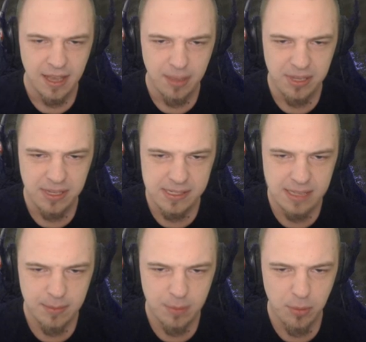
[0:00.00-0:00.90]
Yeah,
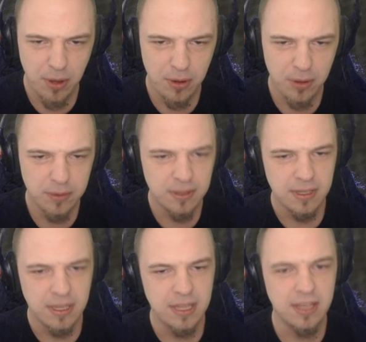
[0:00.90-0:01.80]
Peacekeeper mode.
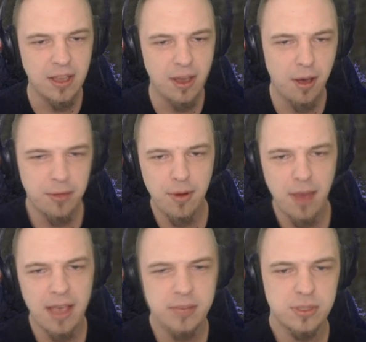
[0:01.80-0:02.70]
You can
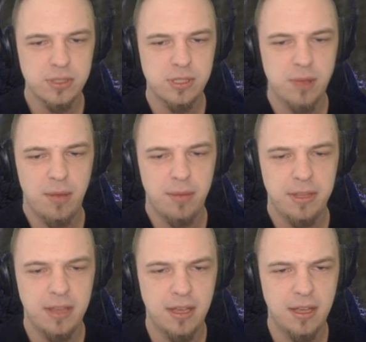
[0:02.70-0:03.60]
authorize, which is probably
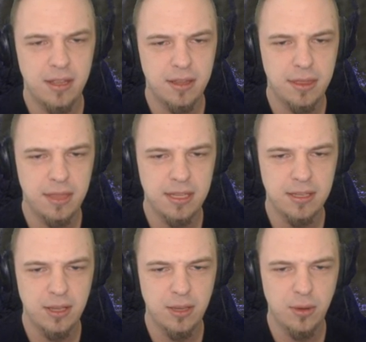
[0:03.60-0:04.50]
the, the thing to
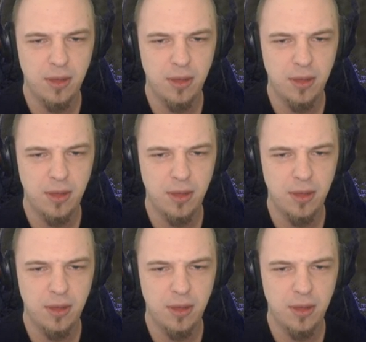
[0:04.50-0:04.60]
do.